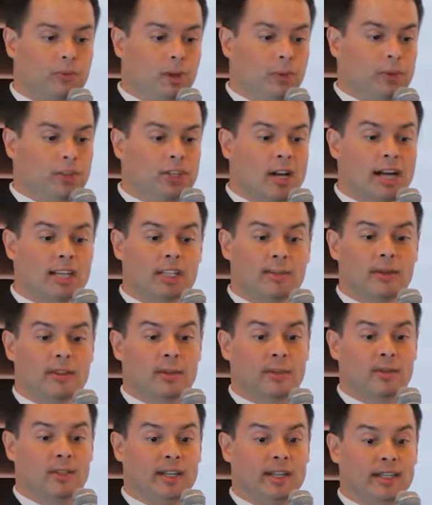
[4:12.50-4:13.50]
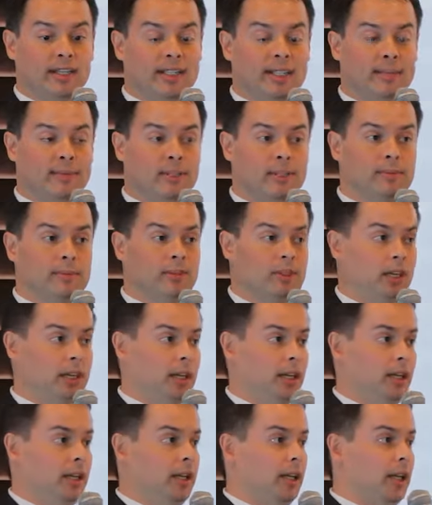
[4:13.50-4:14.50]
We talked about the presenting symptoms.
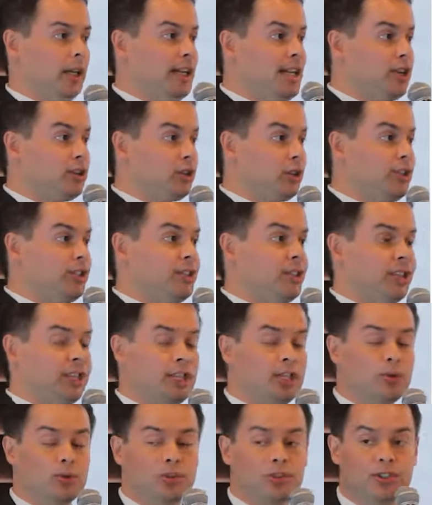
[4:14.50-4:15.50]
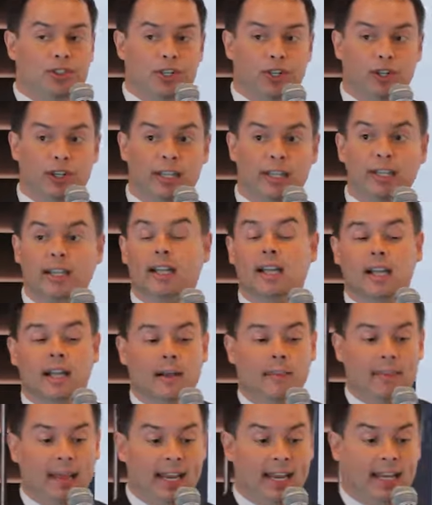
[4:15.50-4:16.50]
Initially, it's an acute searing
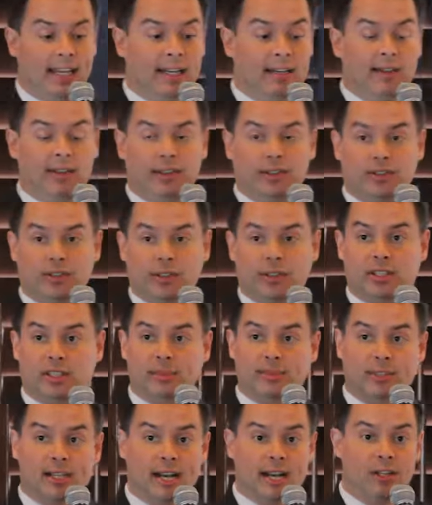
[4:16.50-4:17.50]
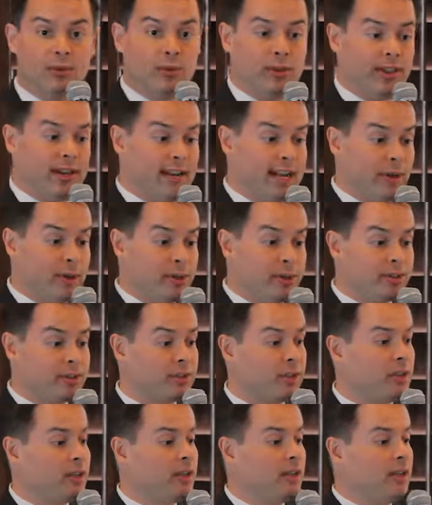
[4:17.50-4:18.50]
pain. This subsides within
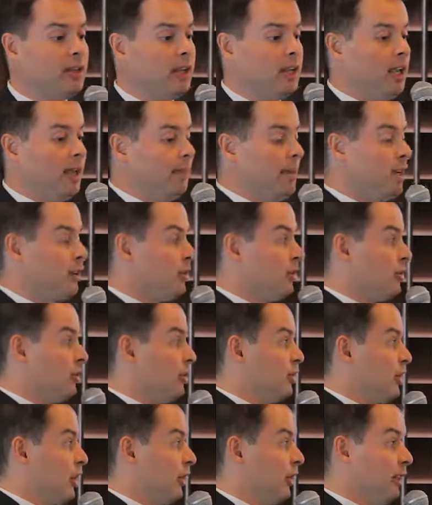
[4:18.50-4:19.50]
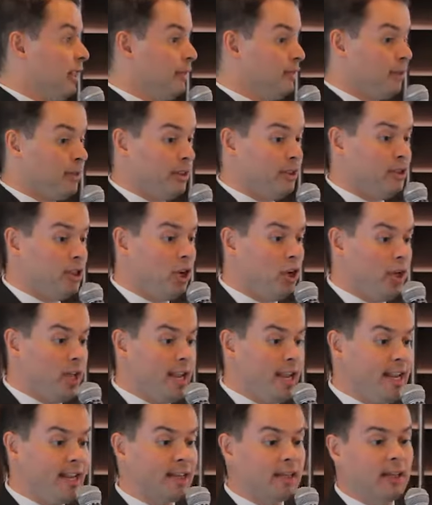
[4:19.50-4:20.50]
hours. Patients are generally left with a dull
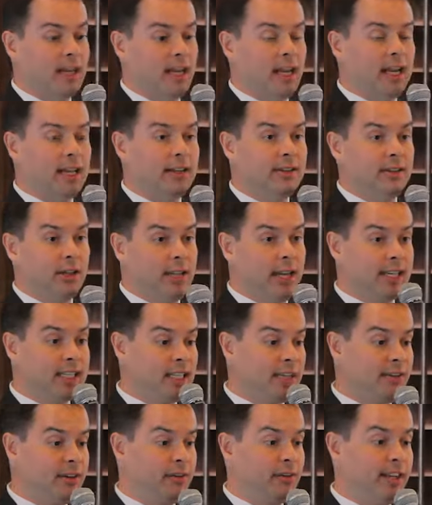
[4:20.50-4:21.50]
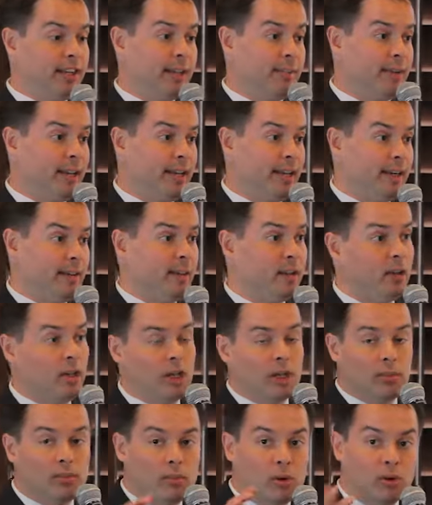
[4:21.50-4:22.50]
ache and activity-related pain,
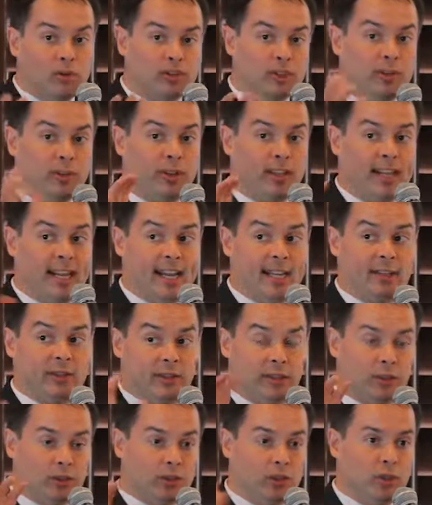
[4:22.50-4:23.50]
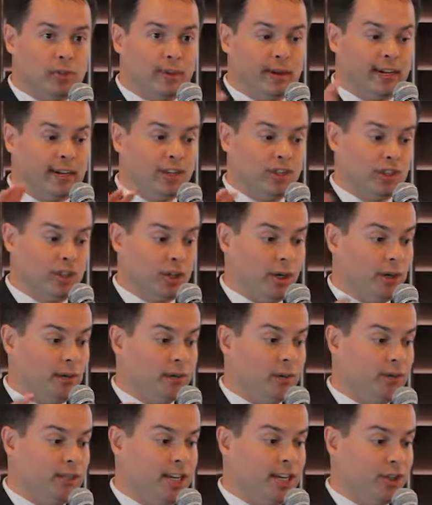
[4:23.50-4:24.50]
mostly with, again, supination,
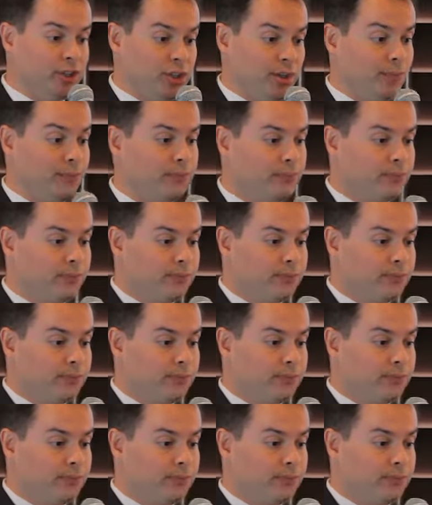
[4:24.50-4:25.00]
rotation.